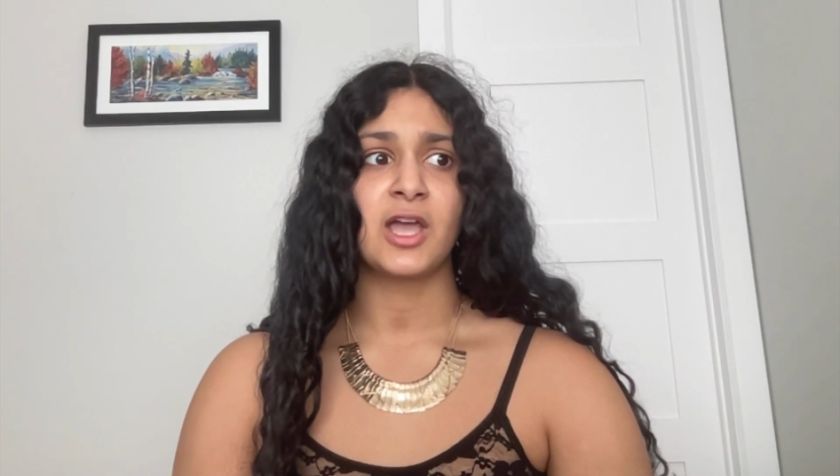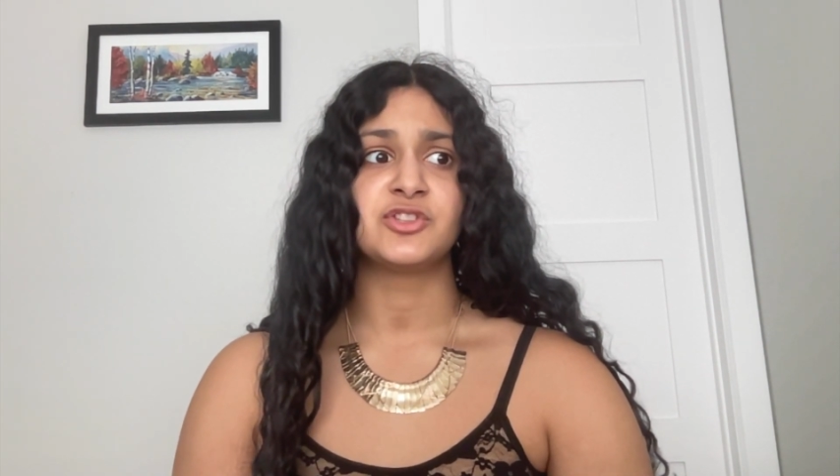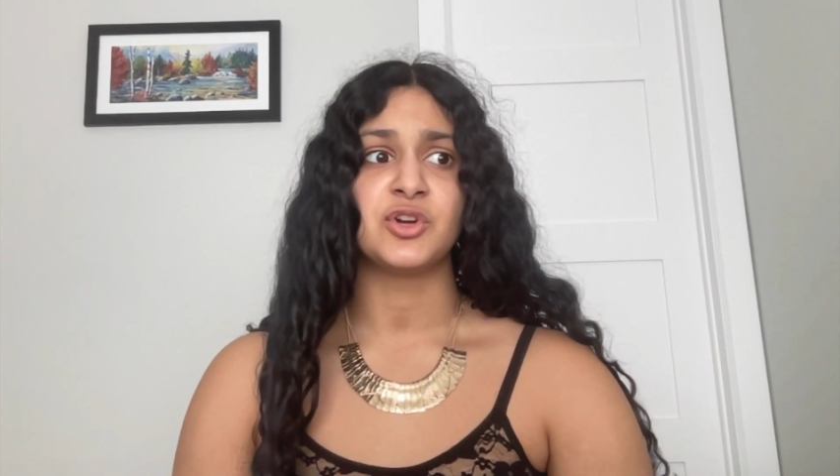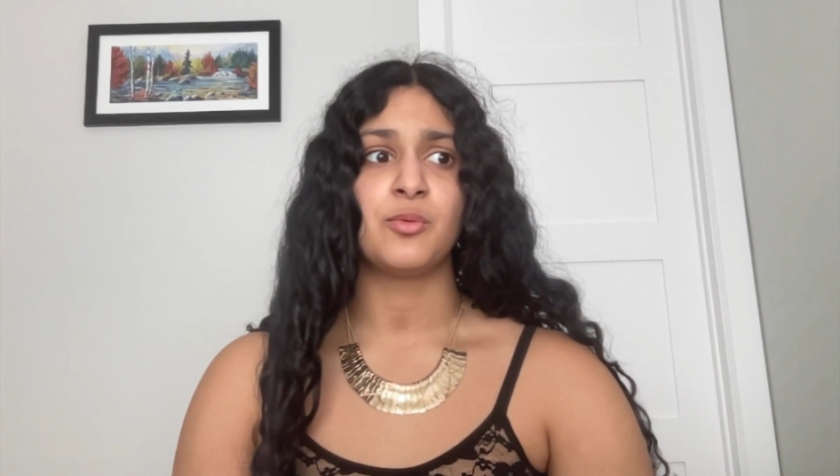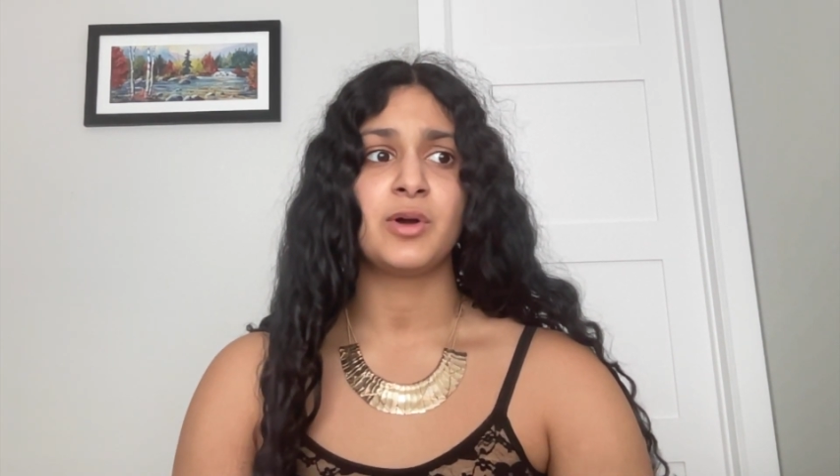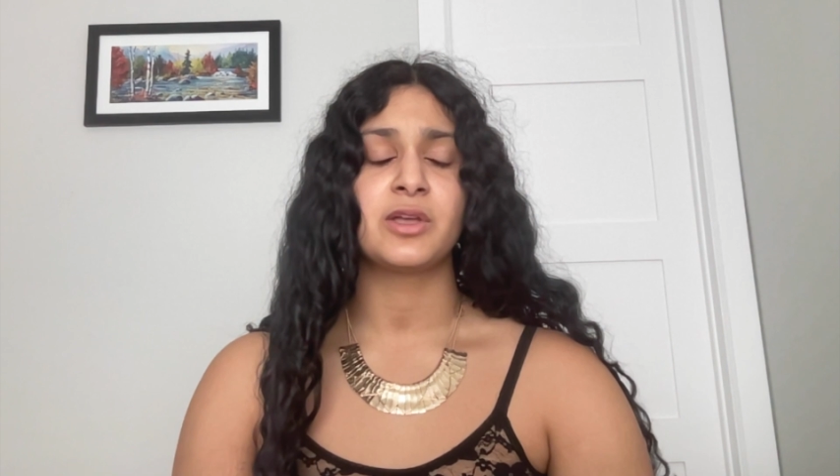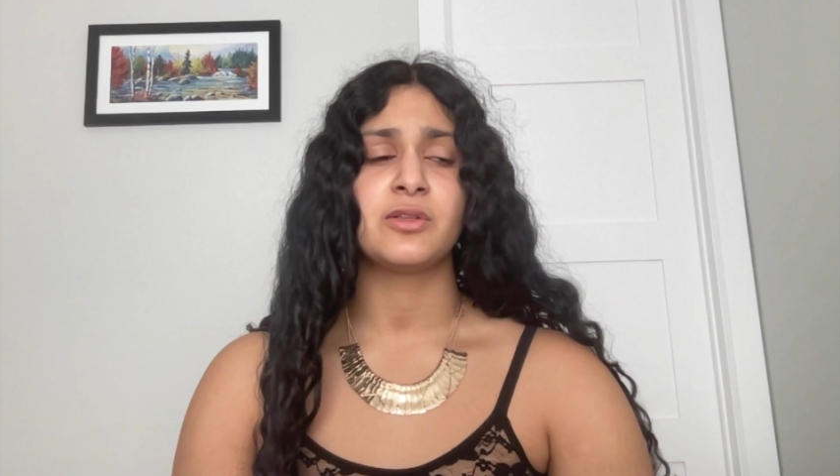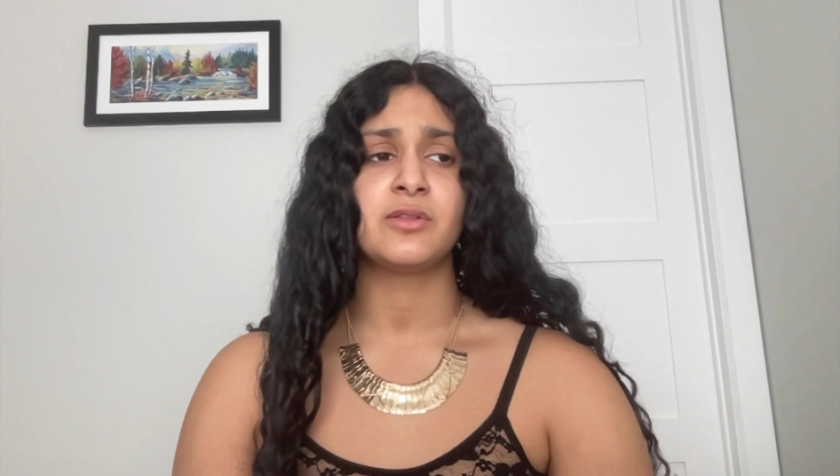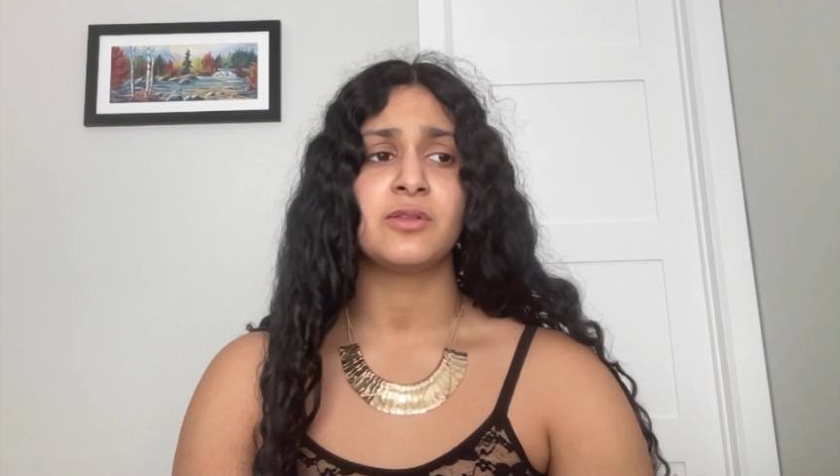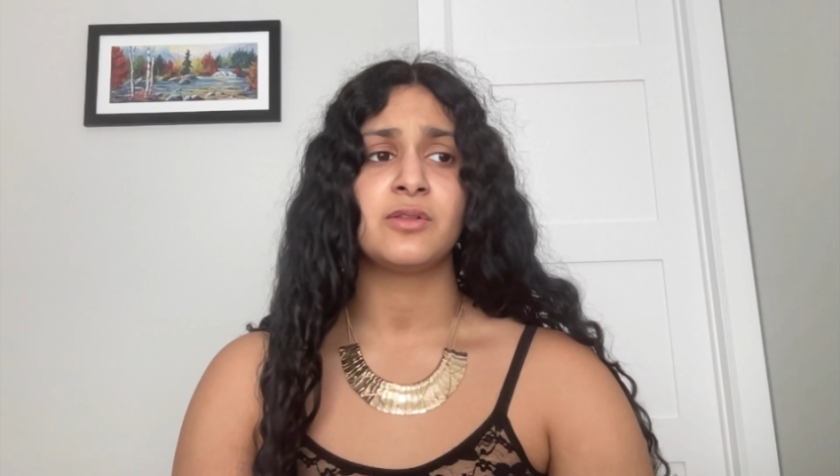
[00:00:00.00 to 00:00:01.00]
don't
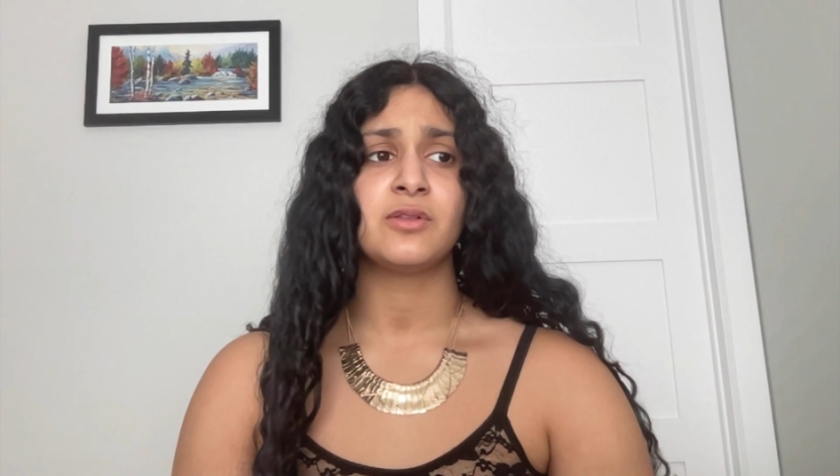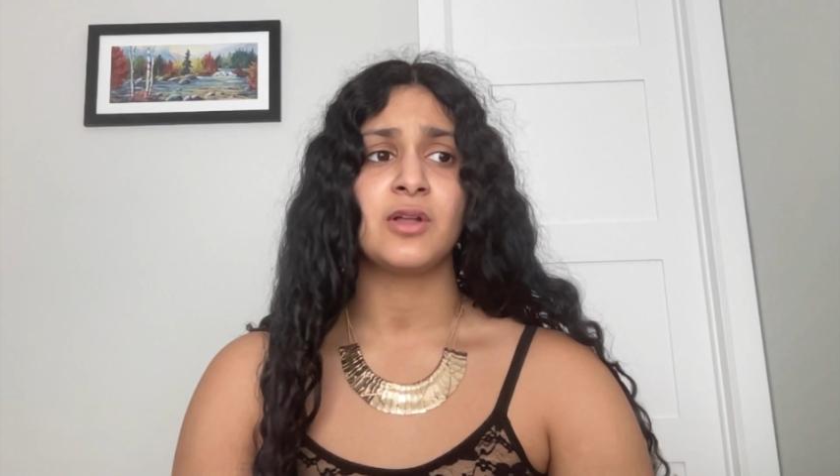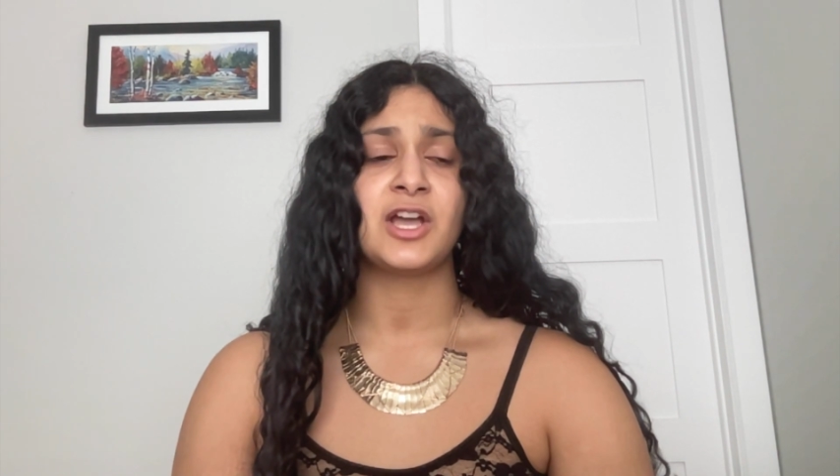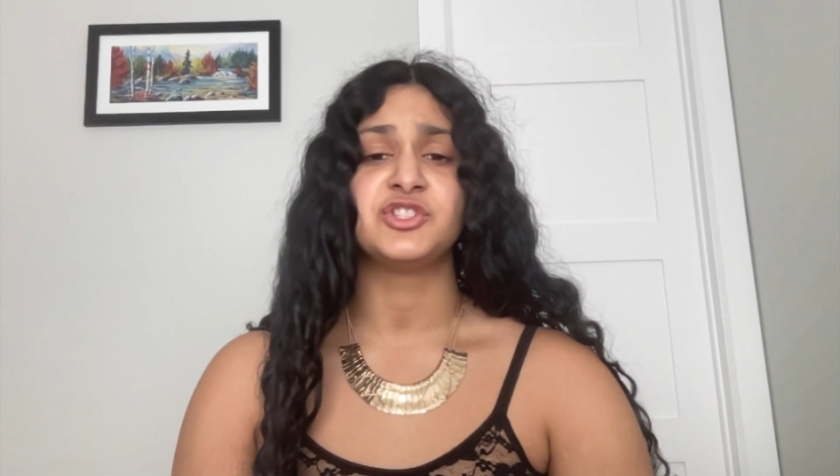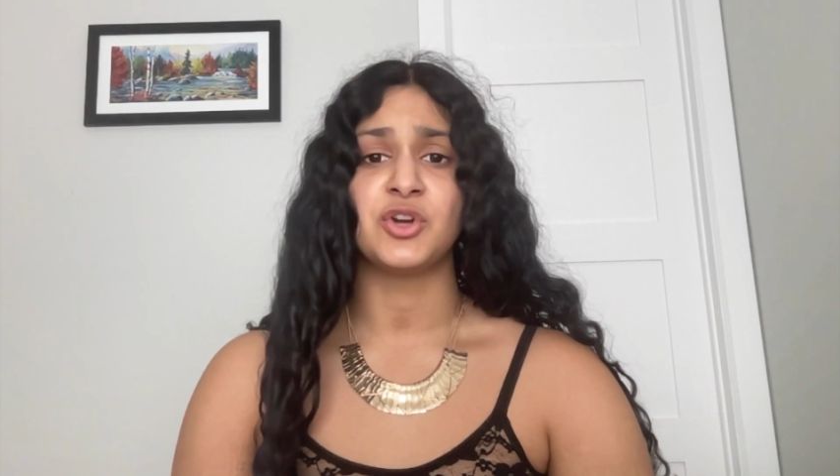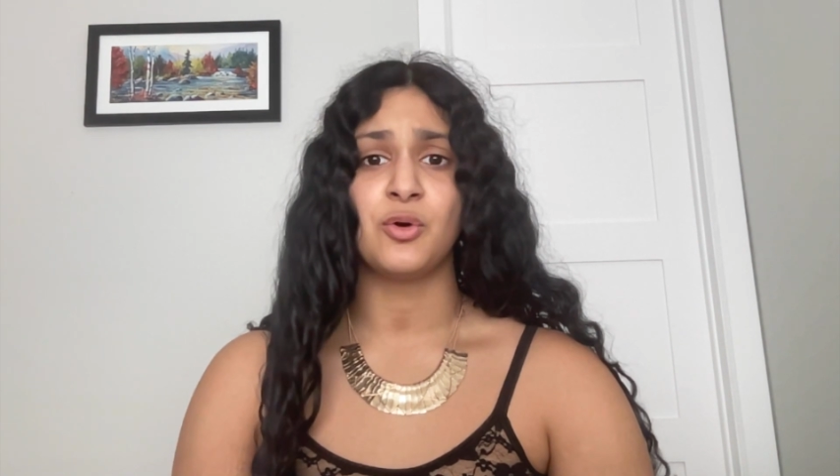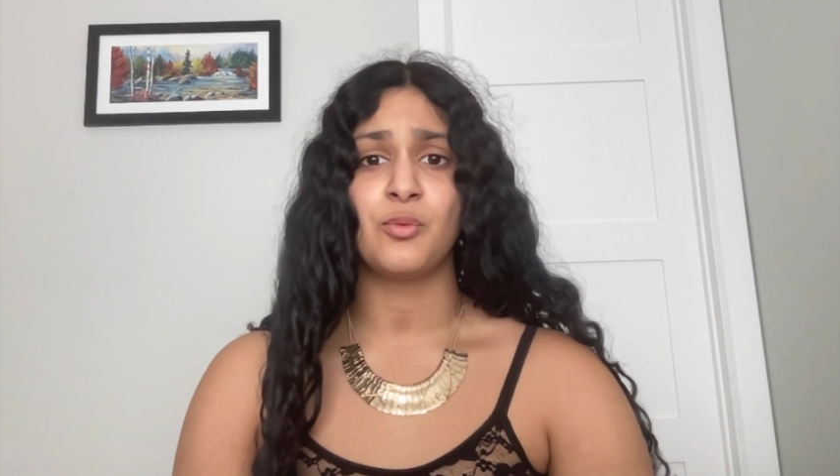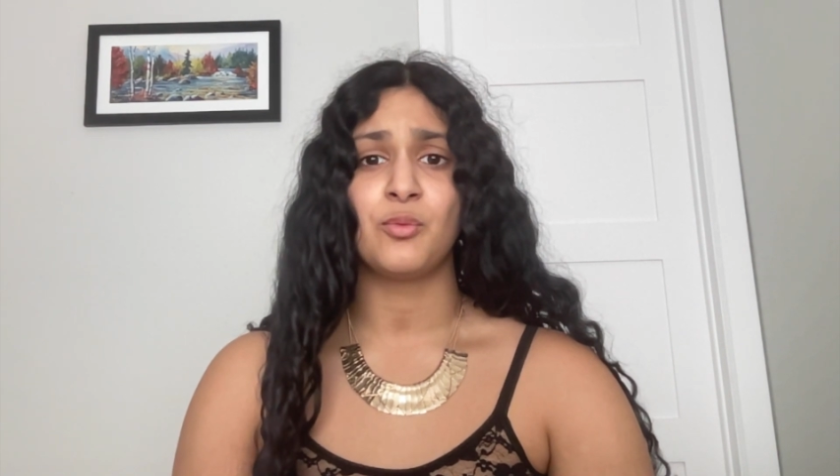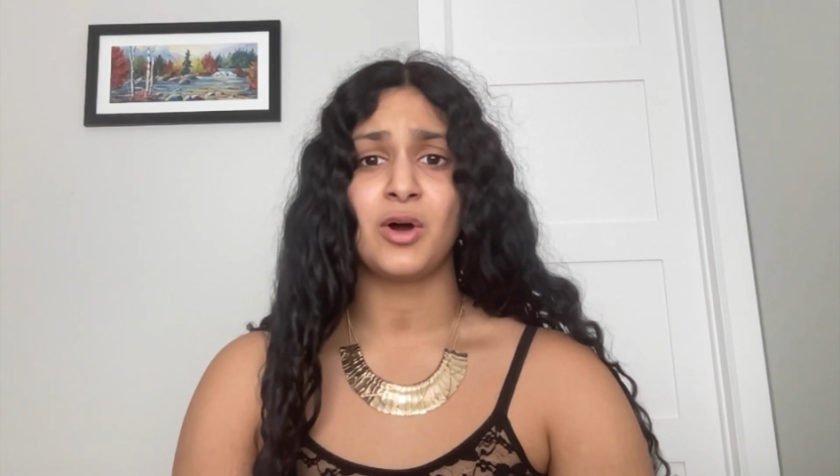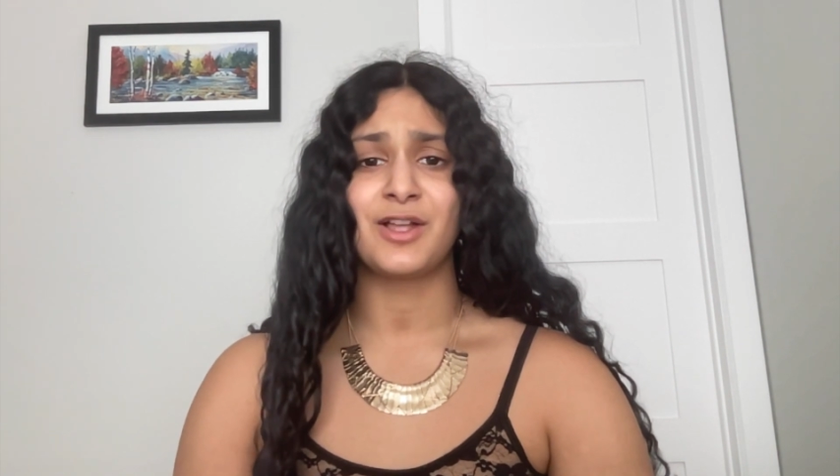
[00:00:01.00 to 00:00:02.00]

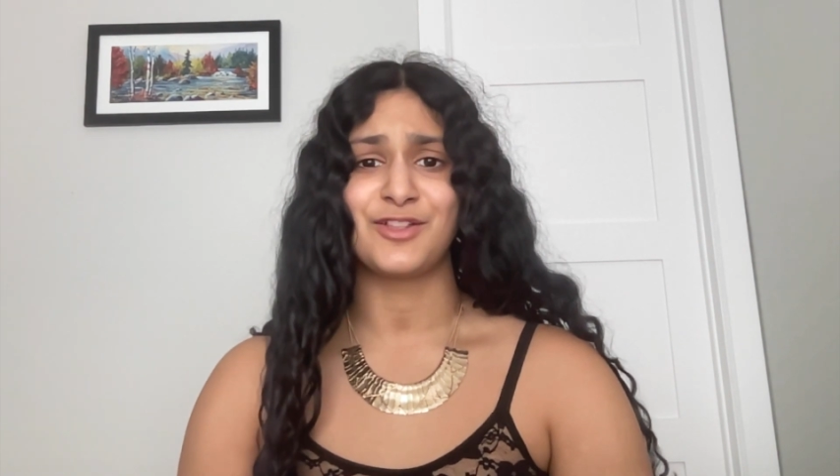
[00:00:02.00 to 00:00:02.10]
want